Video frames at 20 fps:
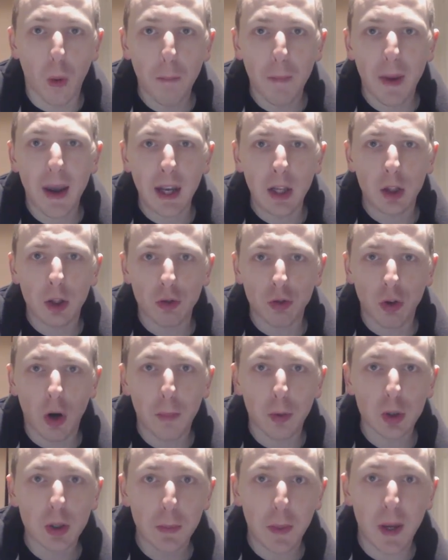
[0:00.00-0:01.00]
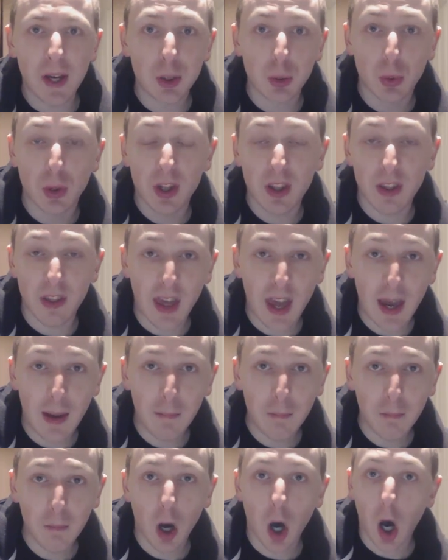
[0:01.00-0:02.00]
what made the Rumble special to
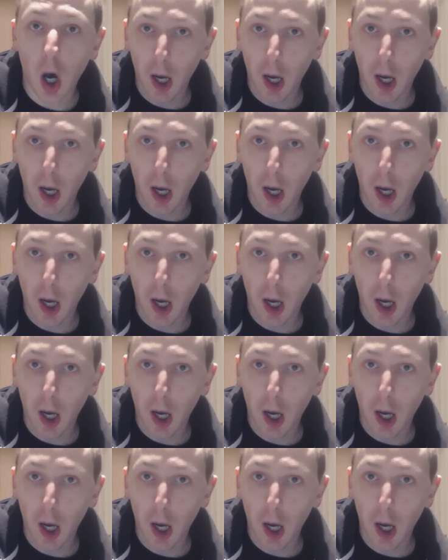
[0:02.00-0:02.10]
them,